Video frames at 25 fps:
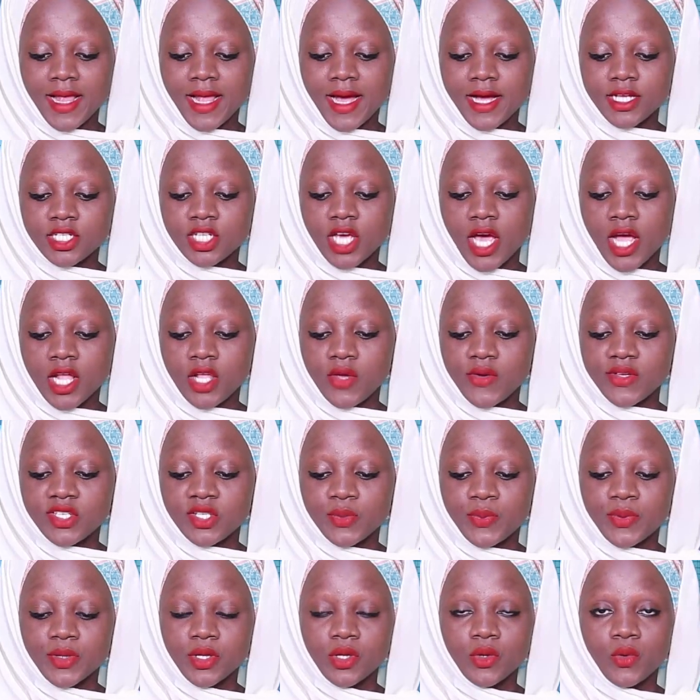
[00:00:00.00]
Alhaji Aliyu
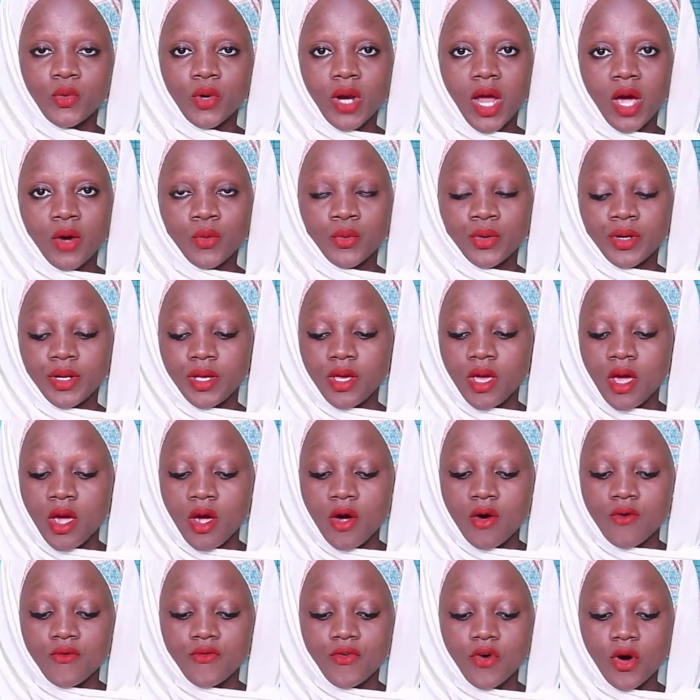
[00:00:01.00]
Jibril Guraguri,
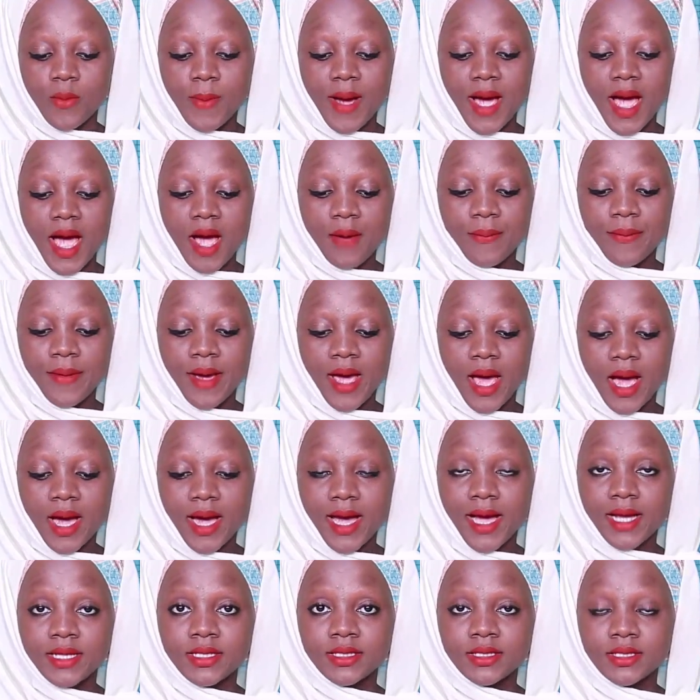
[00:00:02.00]
former APGA
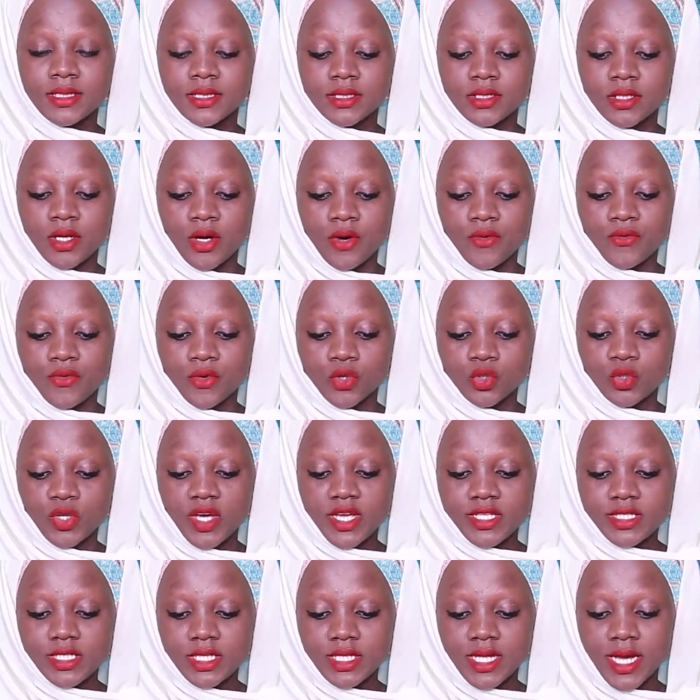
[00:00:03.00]
candidate for
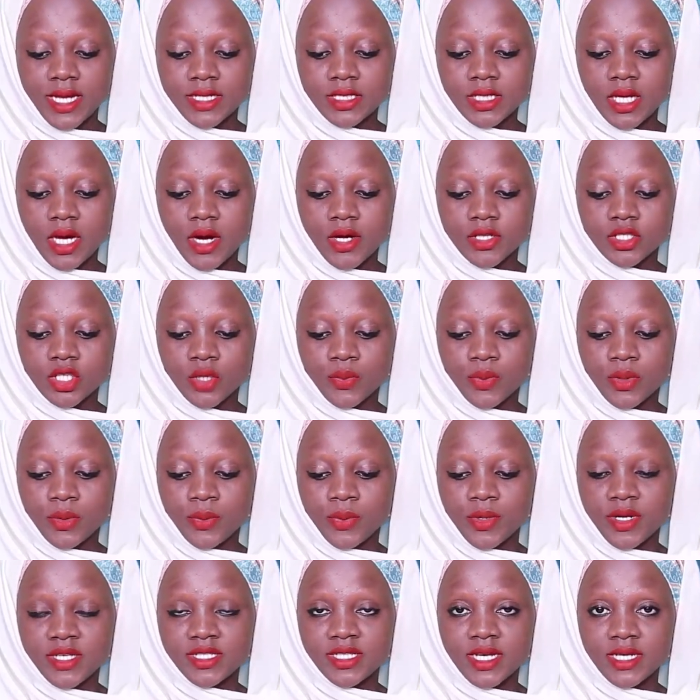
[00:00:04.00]
2019 House of
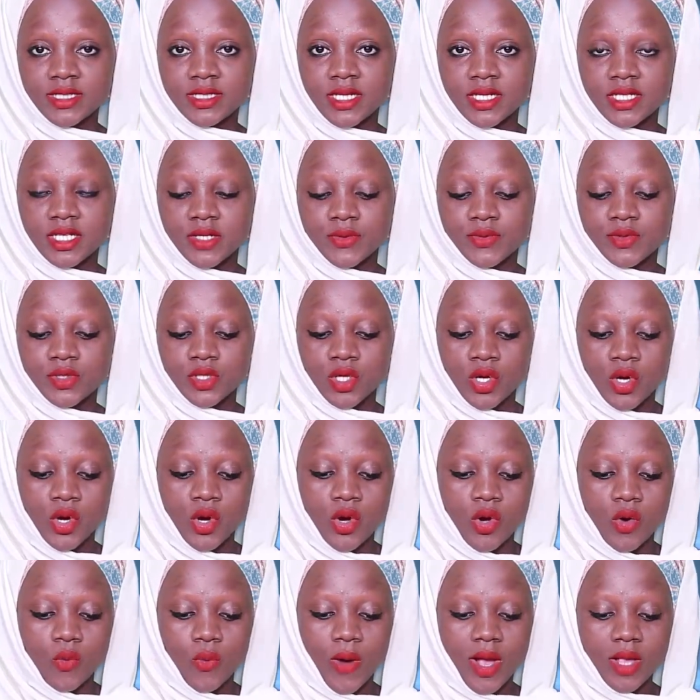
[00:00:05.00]
Representatives,
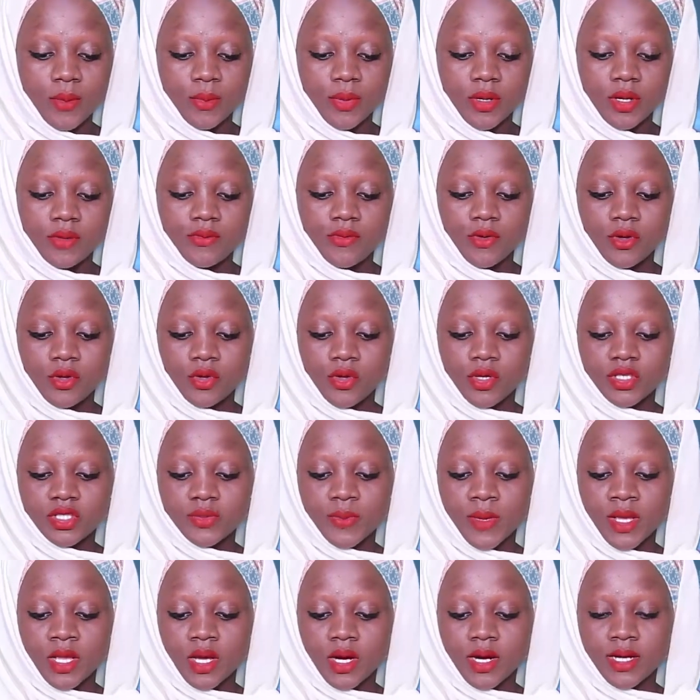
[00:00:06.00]
while briefing
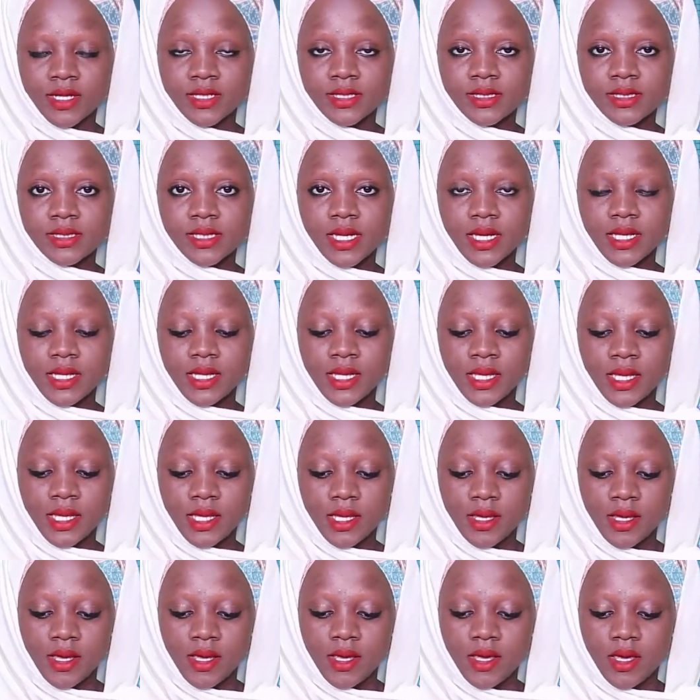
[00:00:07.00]
newsmen on Sunday
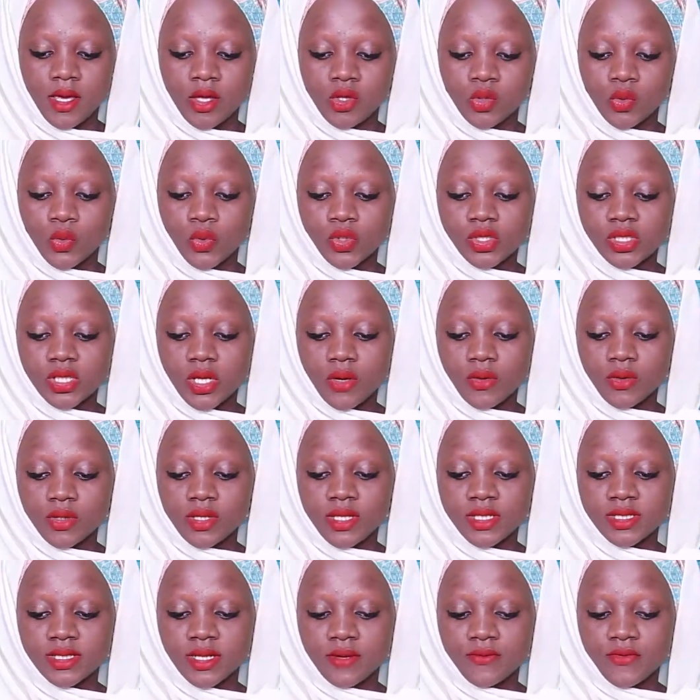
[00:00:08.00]
in Gusau,
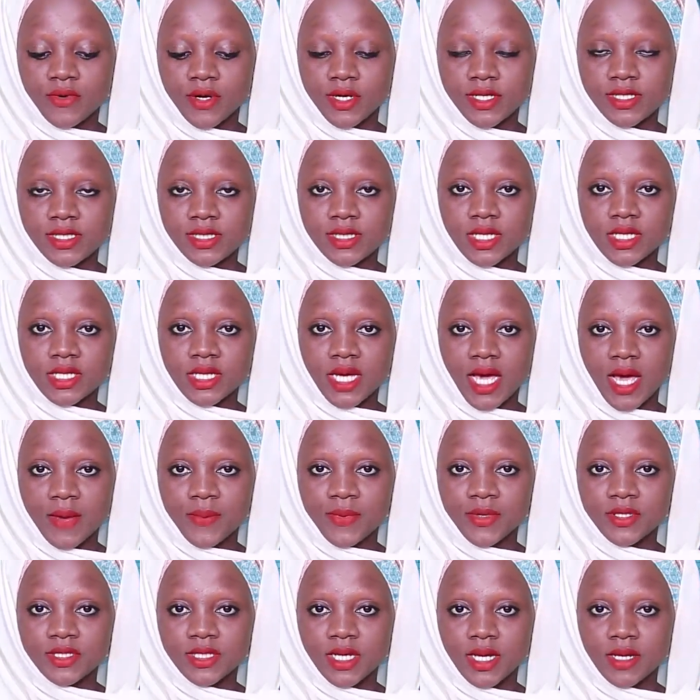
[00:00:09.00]
the Zamfara state
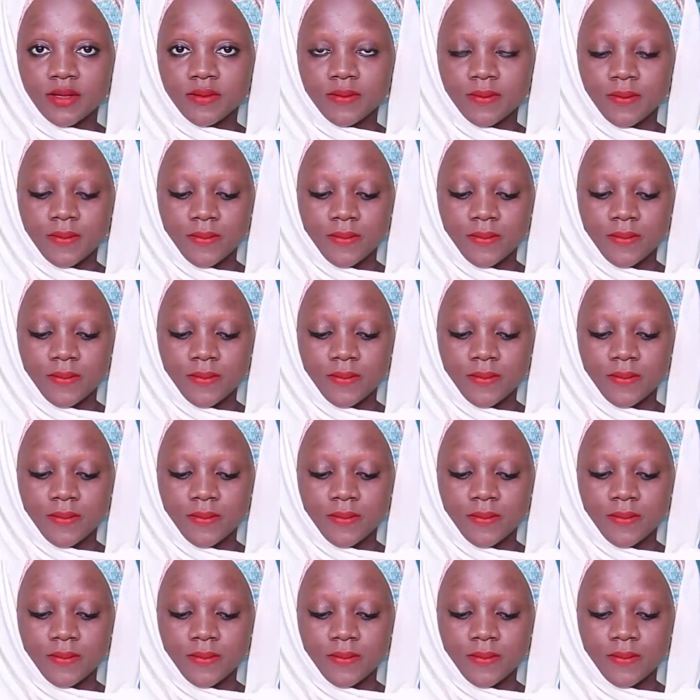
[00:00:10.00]
capital.